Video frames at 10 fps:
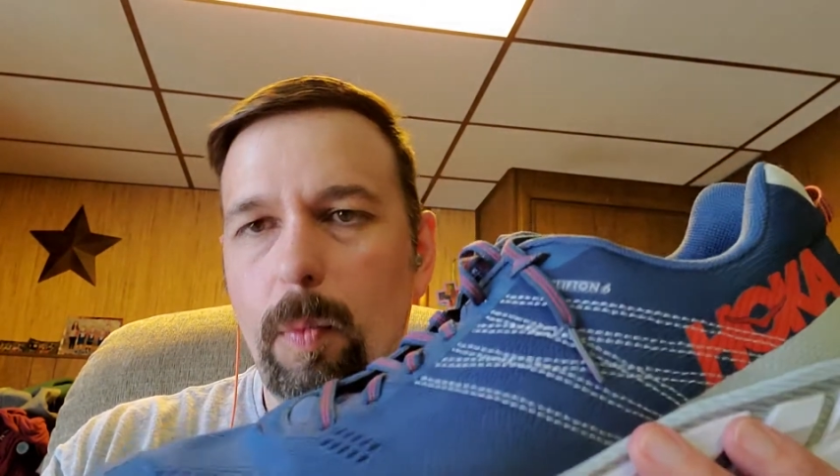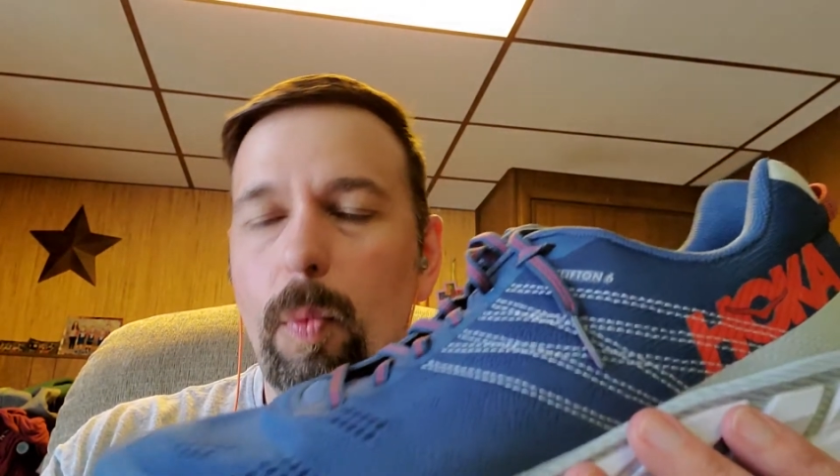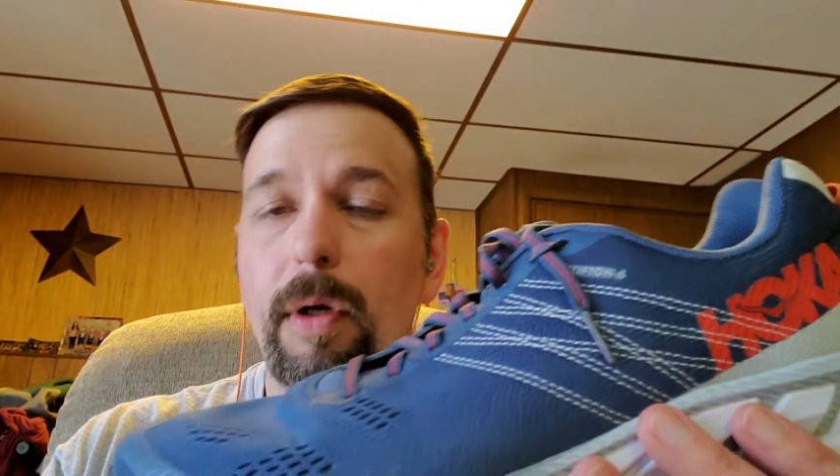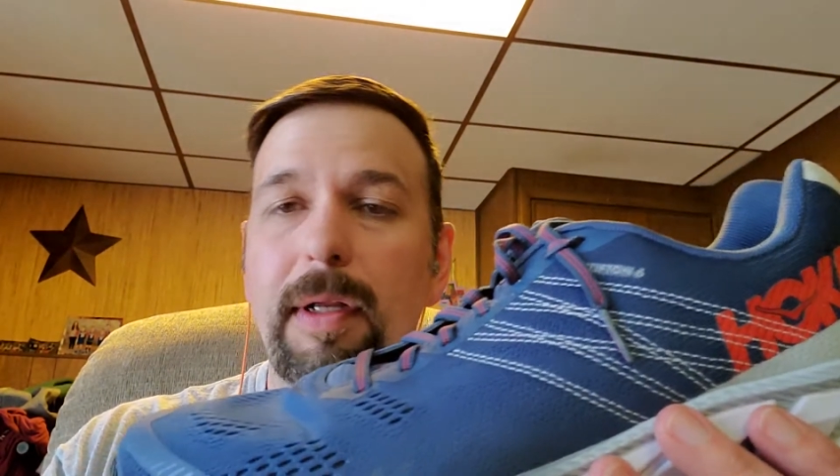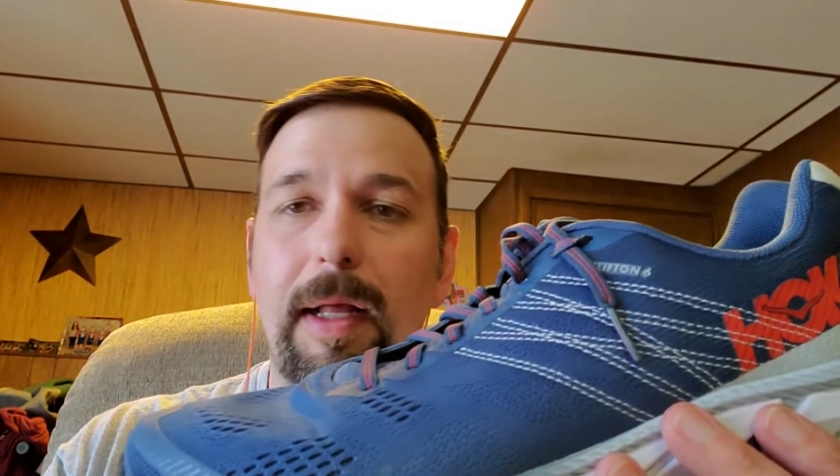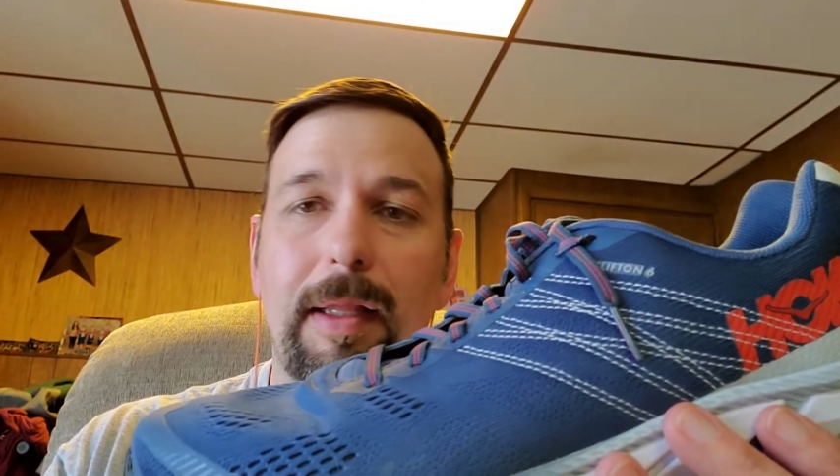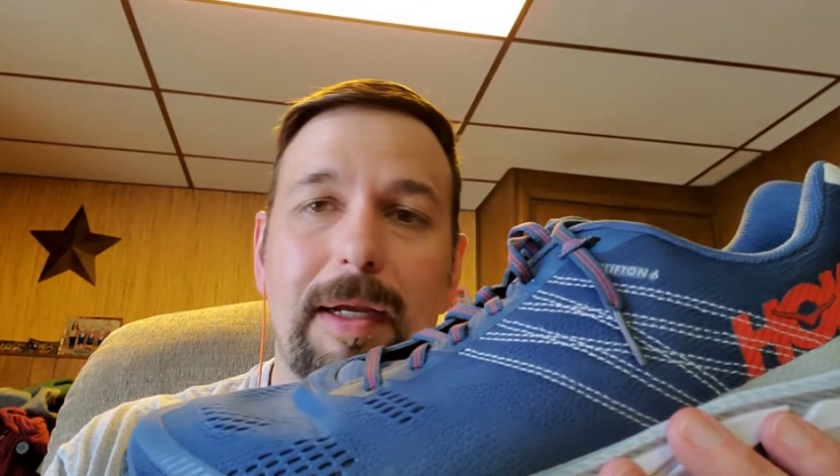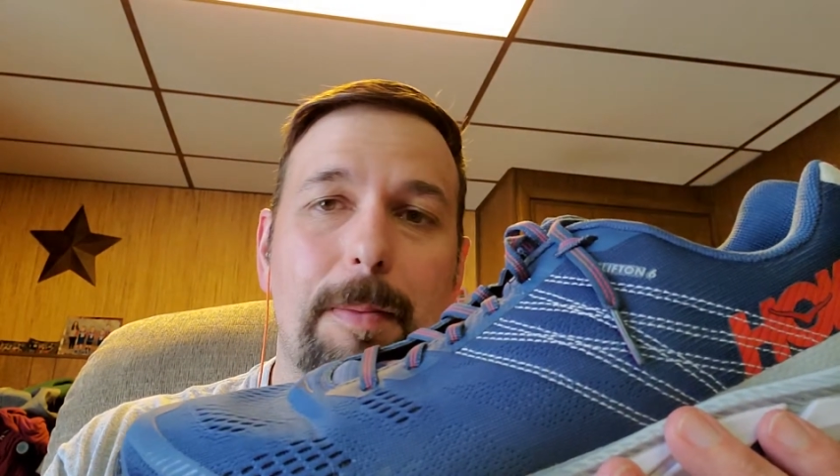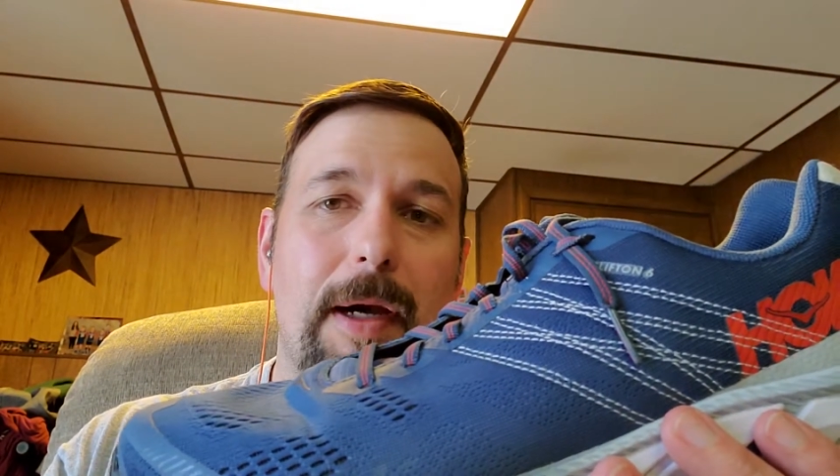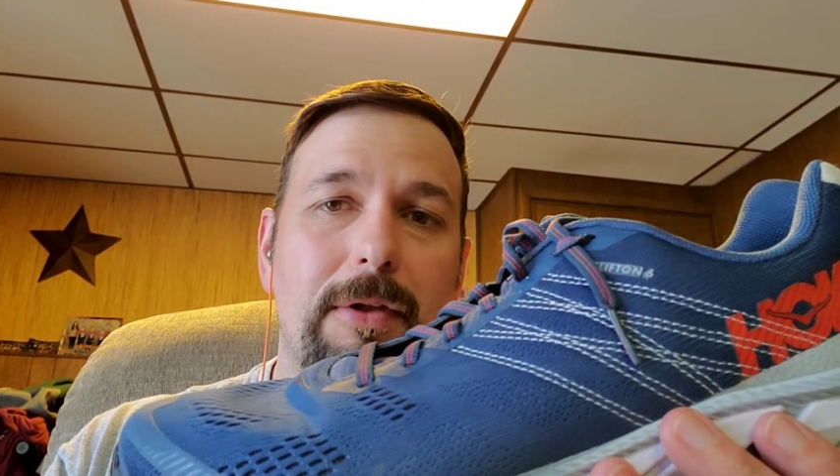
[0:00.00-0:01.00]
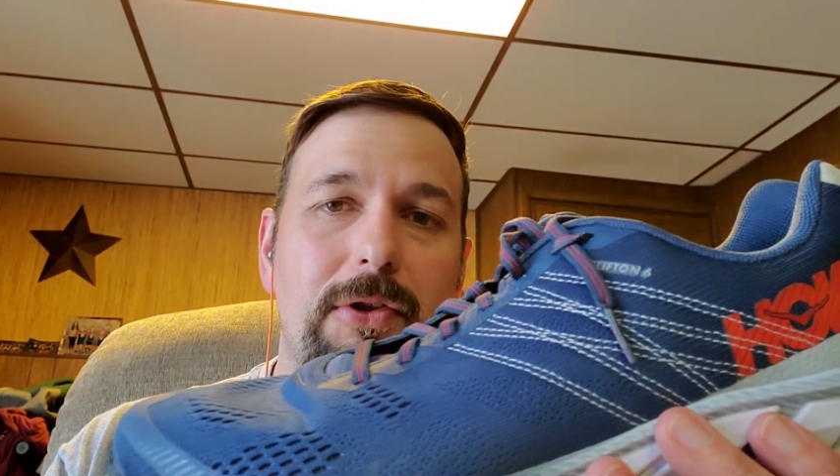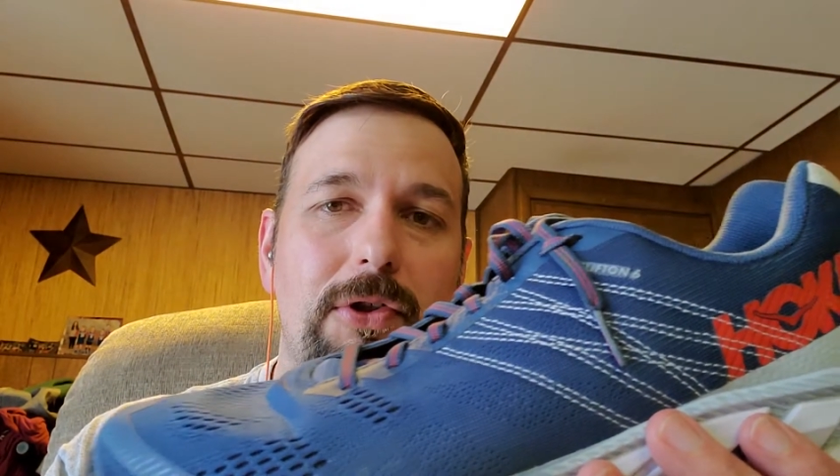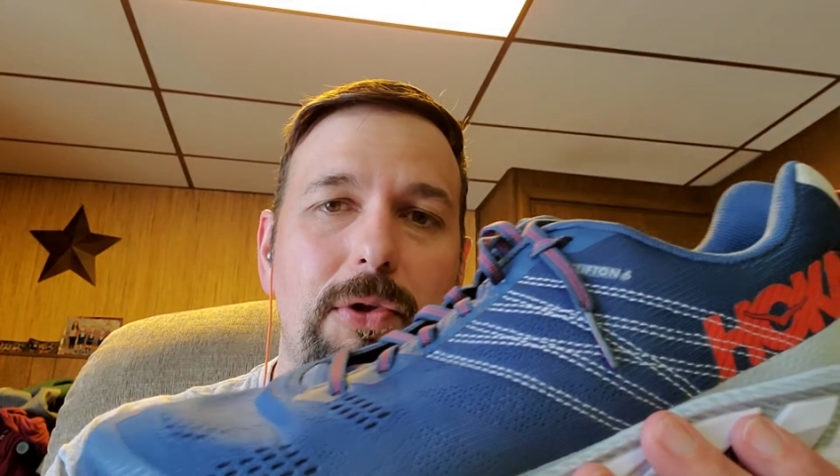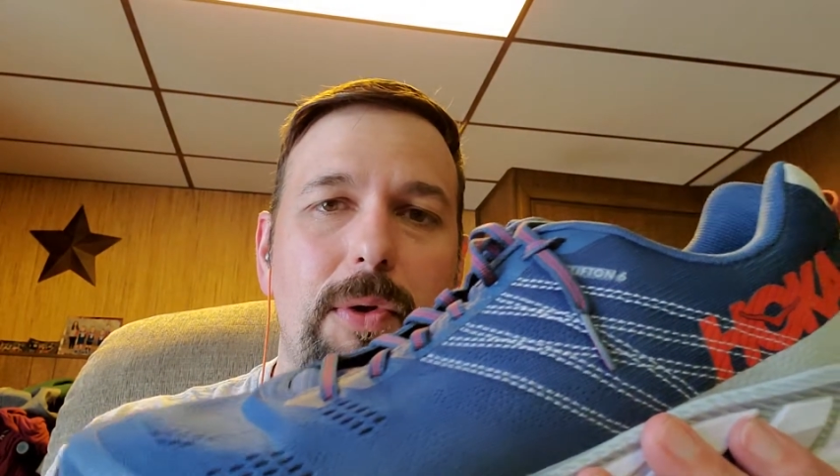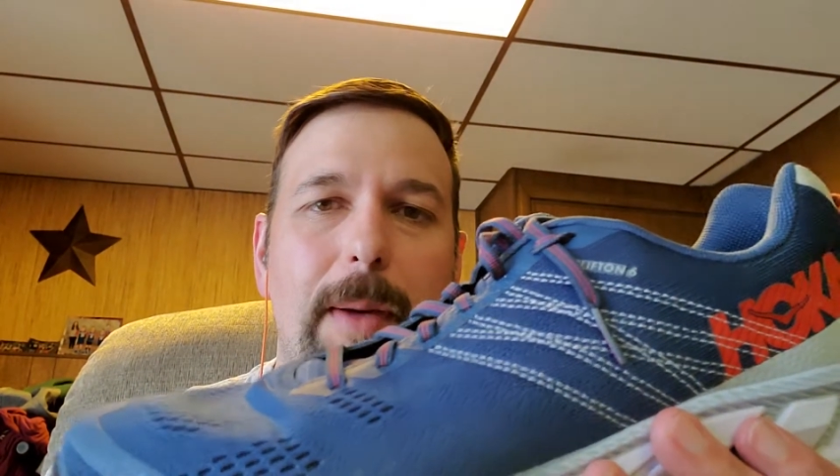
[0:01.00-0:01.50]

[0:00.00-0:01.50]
what did I like about the shoe?